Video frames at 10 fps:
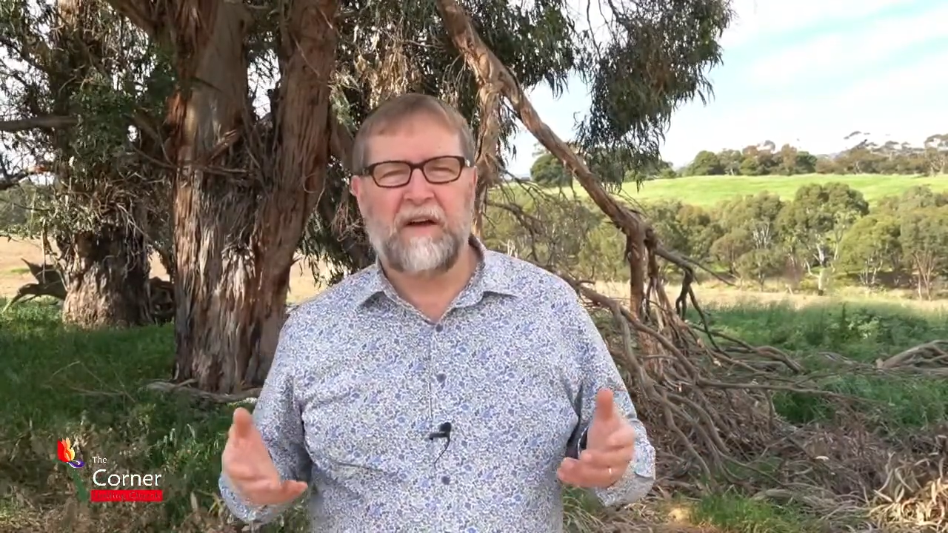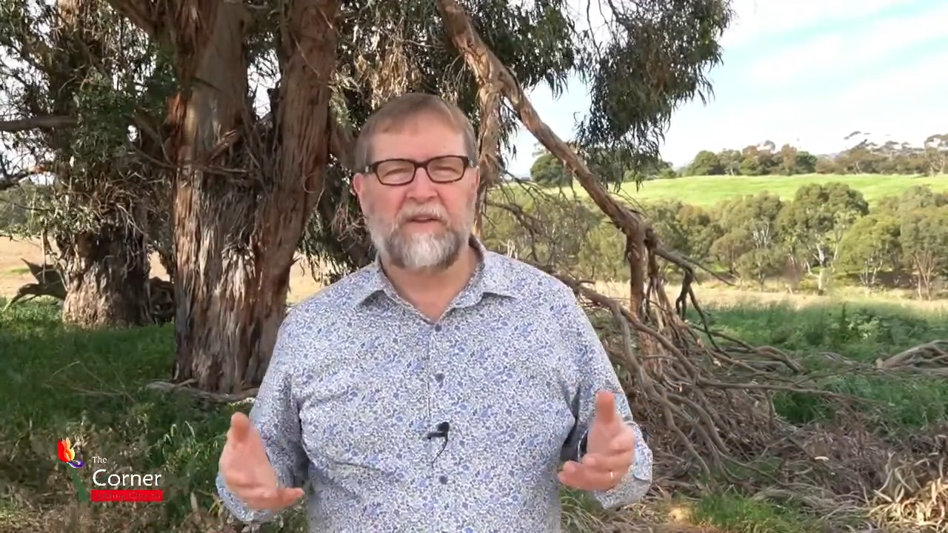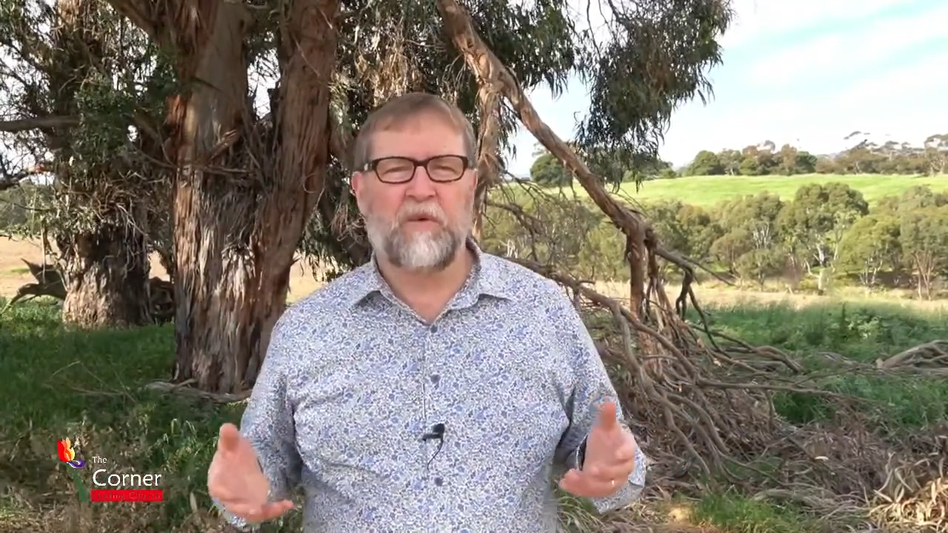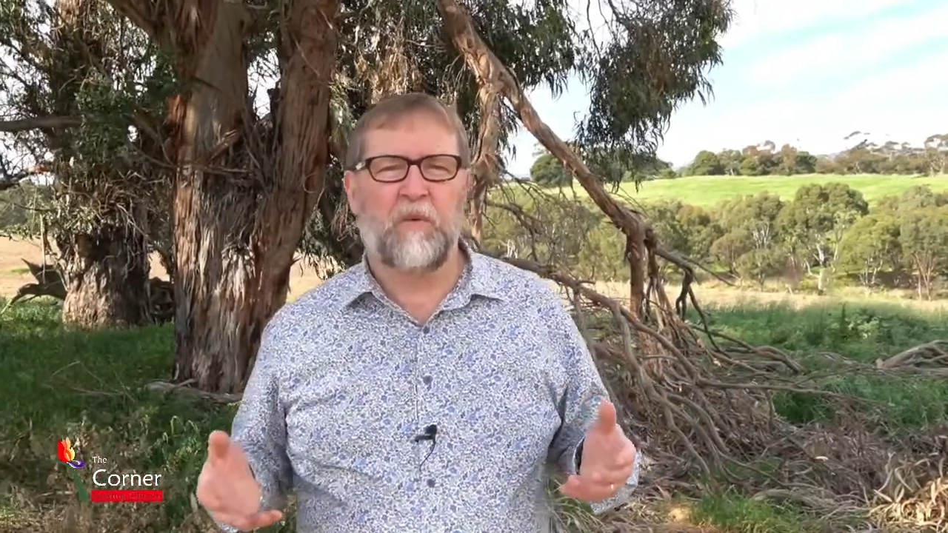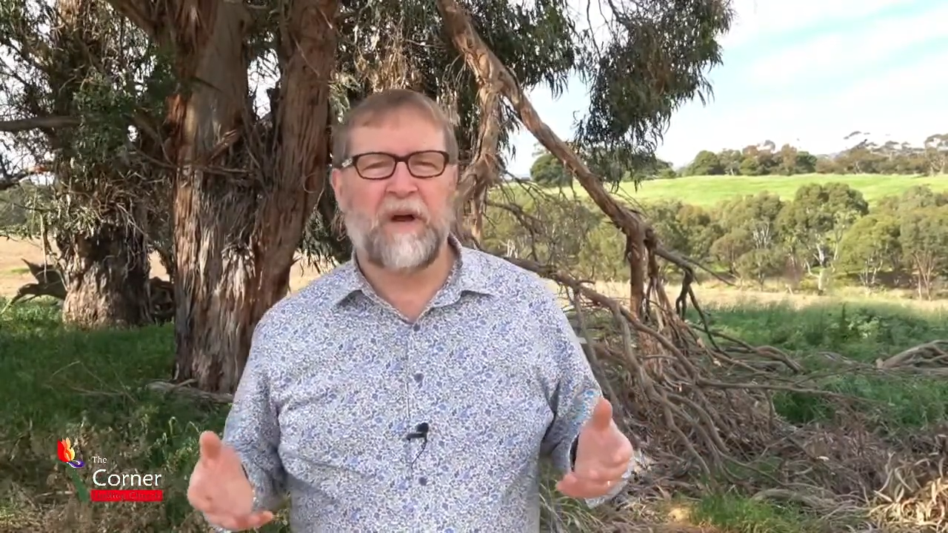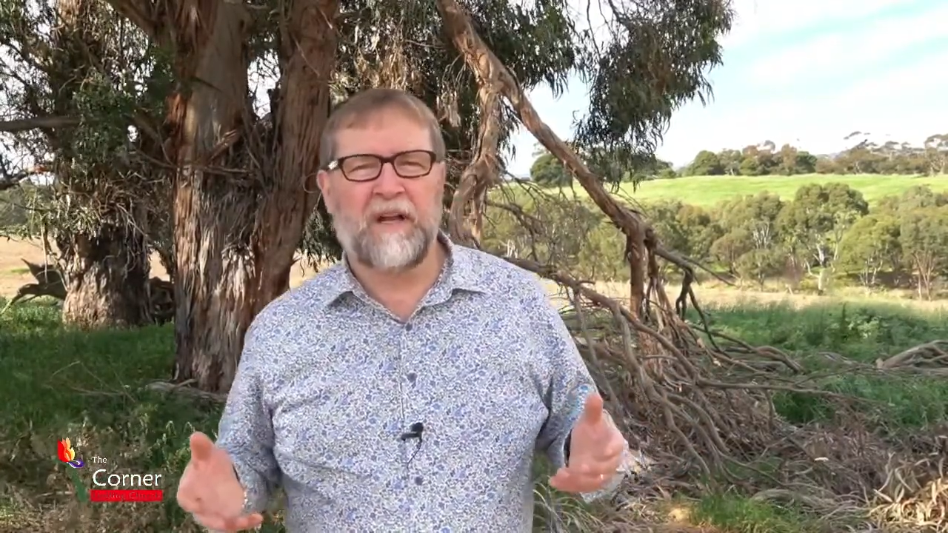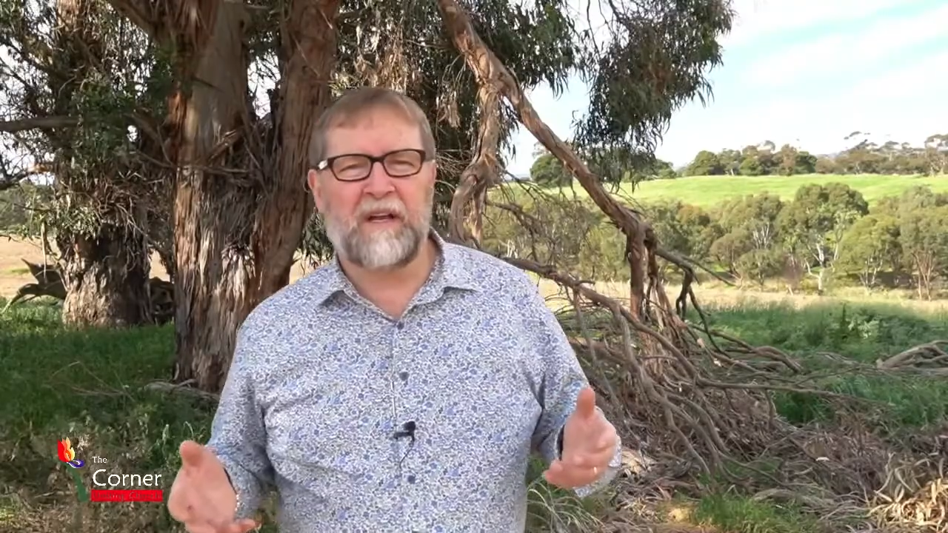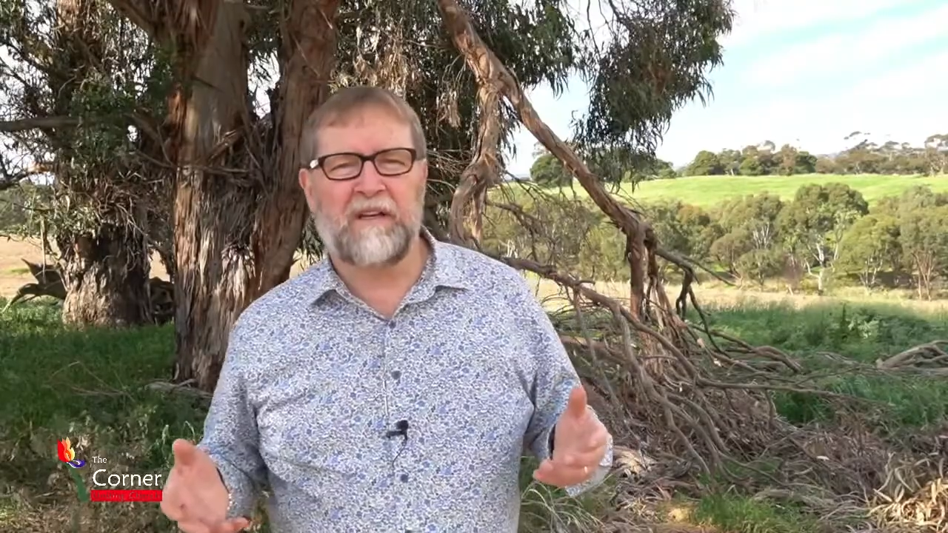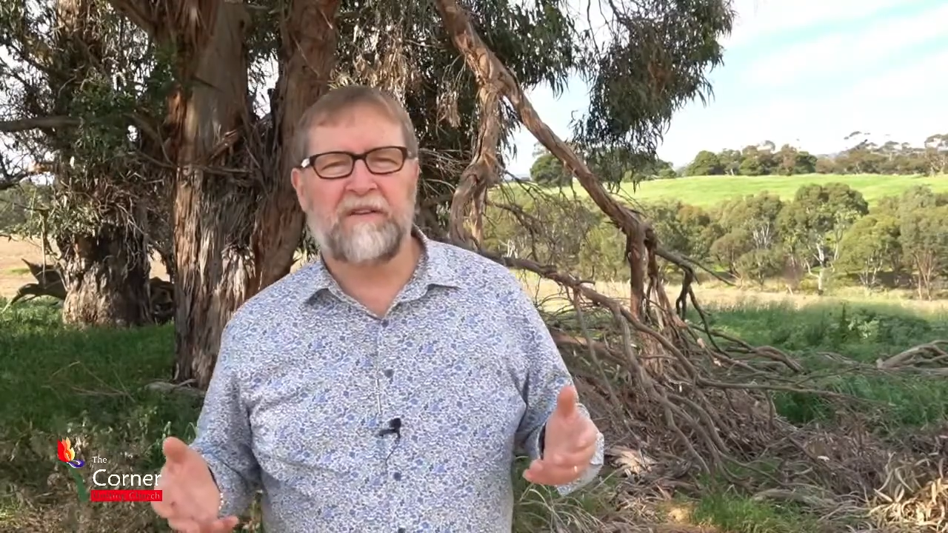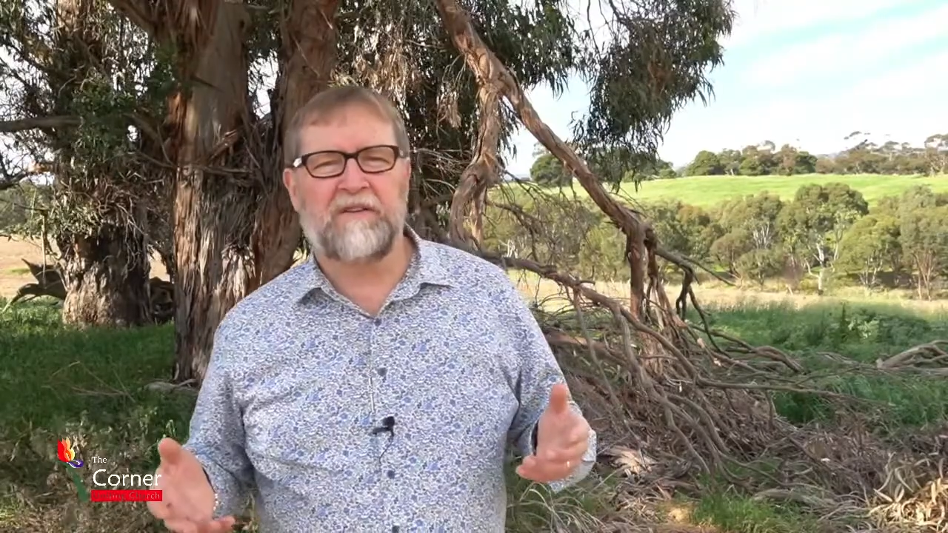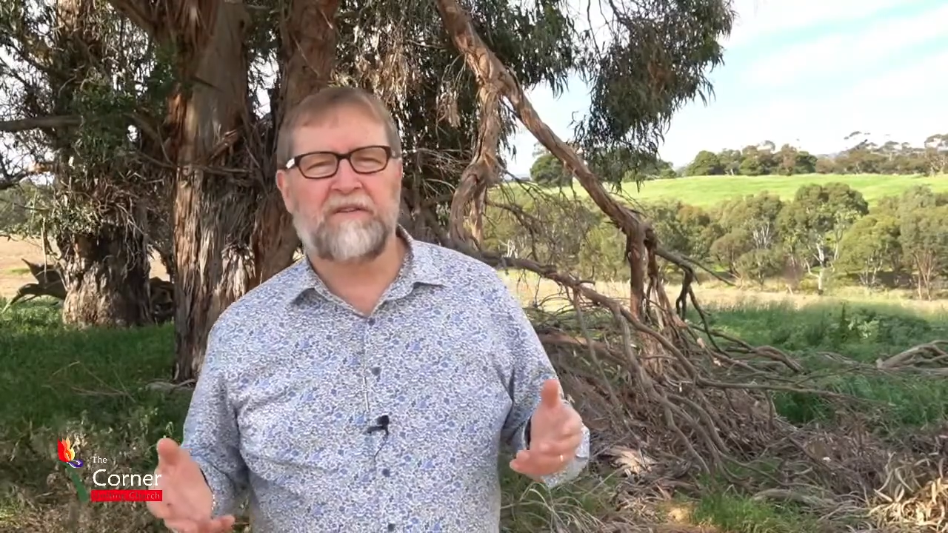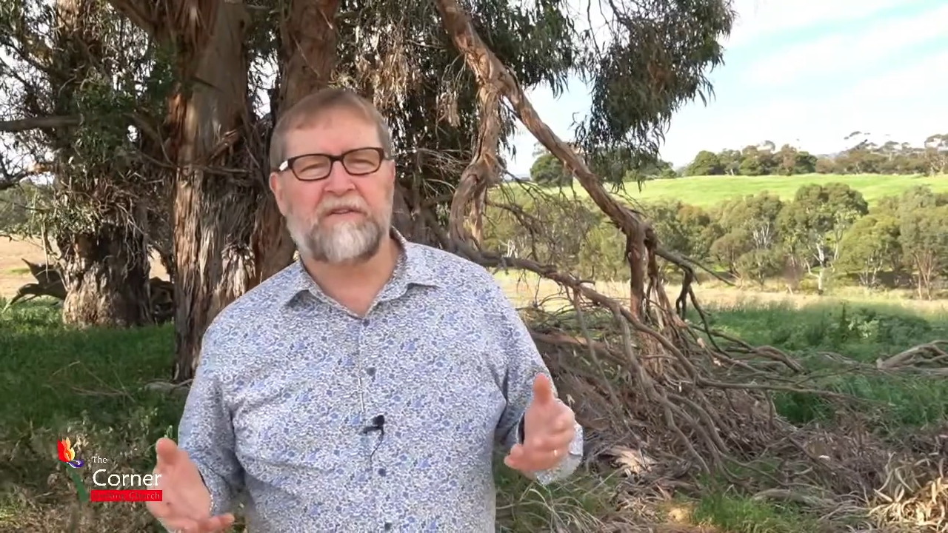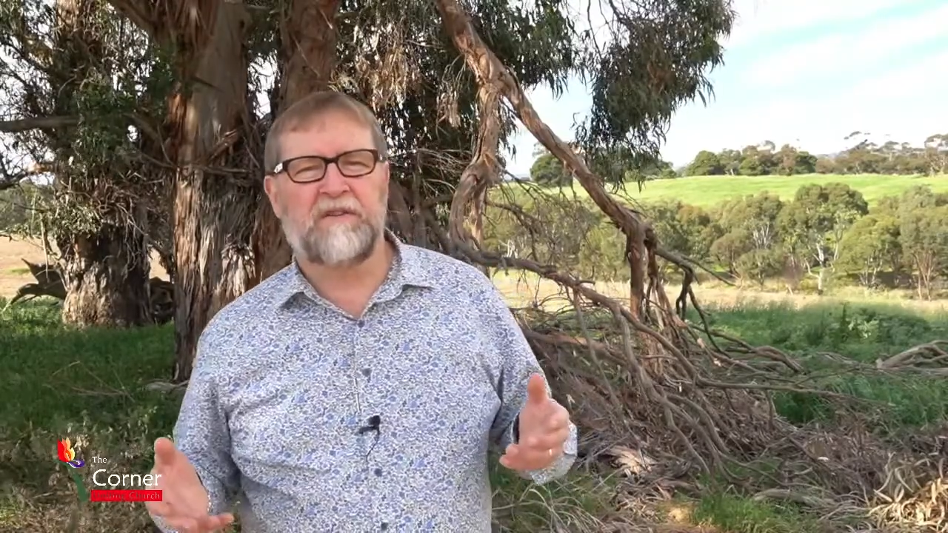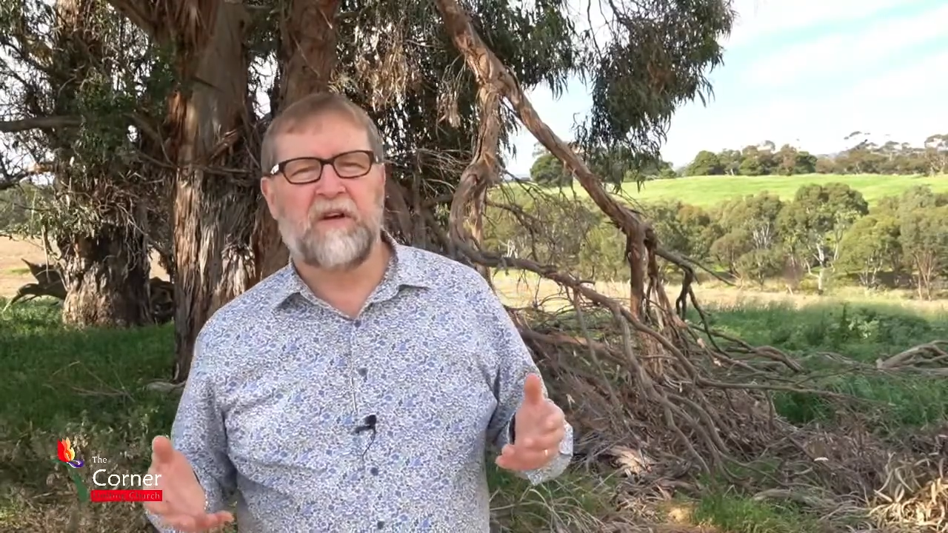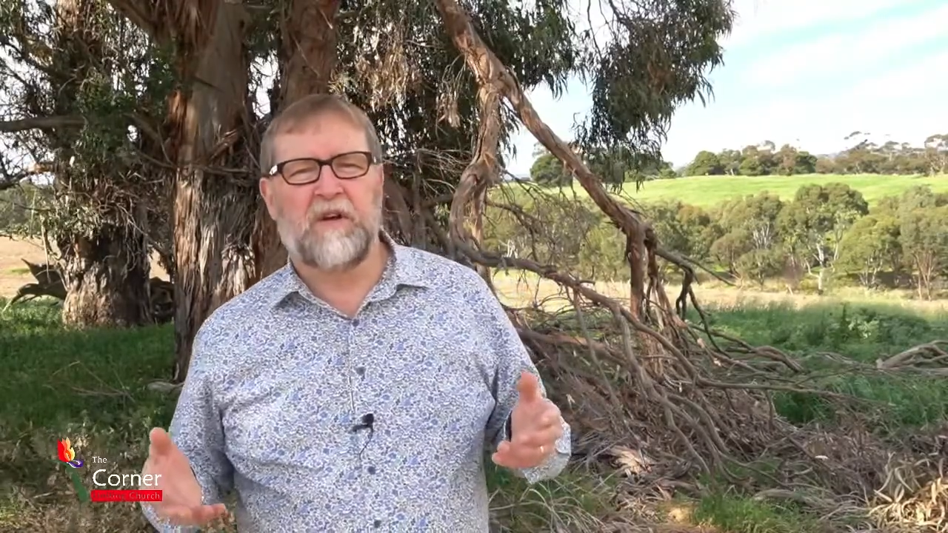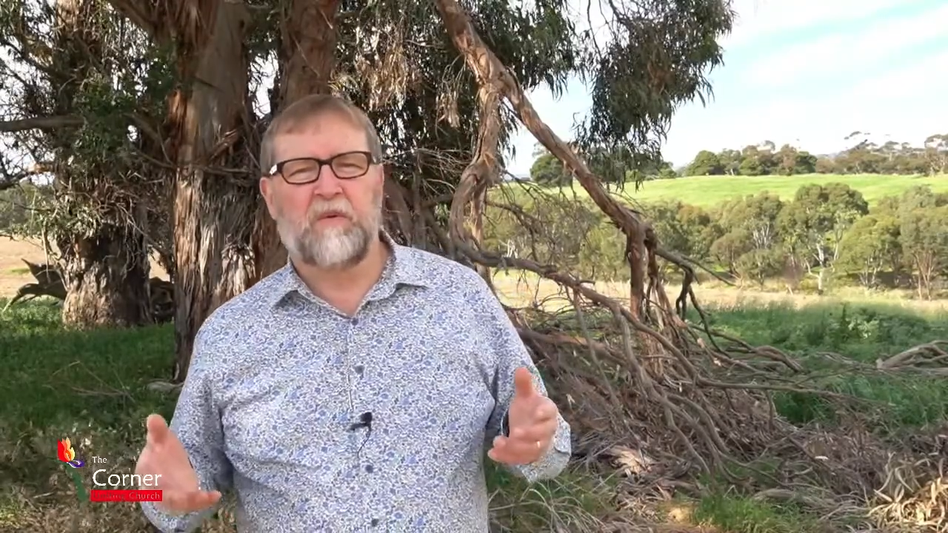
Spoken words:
and the wetlands